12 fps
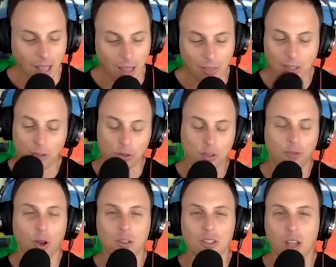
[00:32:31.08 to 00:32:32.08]
I think there's
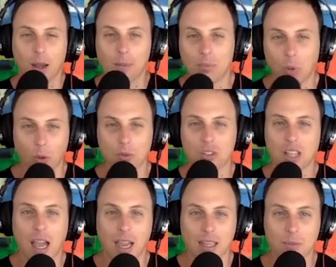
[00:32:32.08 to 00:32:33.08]
faults on both
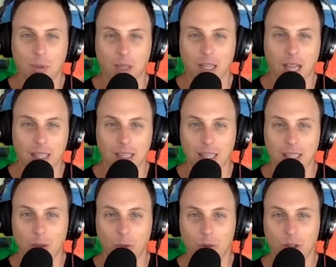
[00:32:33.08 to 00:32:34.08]
sides, but I like
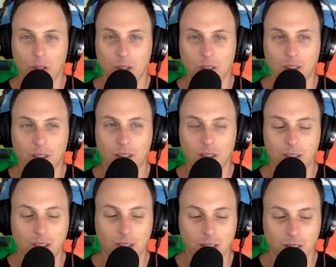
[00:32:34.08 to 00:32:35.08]
the
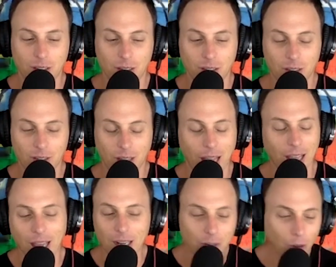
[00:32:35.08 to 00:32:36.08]
the.
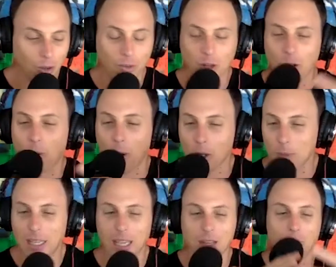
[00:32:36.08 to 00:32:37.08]
I, I don't know even know where to
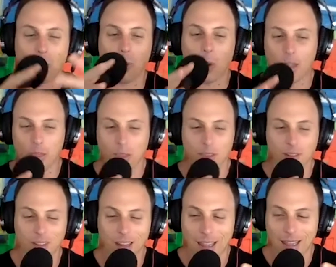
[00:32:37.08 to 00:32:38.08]
begin with
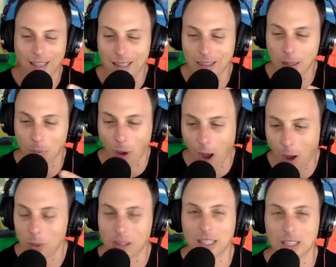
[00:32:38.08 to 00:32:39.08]
like the
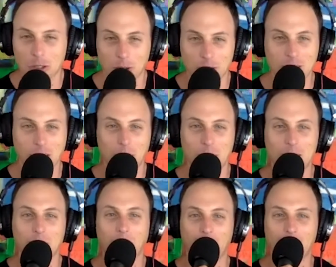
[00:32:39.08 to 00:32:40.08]
problem with the insurance
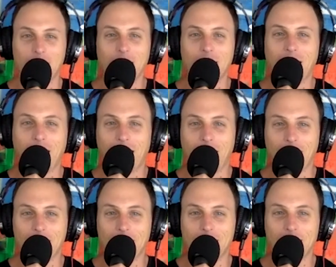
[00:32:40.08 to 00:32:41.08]
companies, but
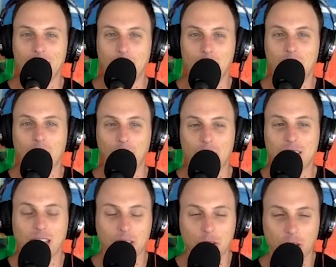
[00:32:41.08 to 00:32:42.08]
uh, you definitely
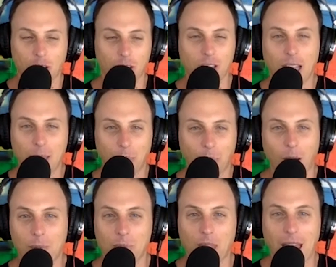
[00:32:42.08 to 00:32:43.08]
touched on a
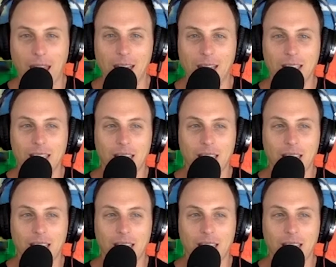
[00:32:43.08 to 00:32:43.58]
problem that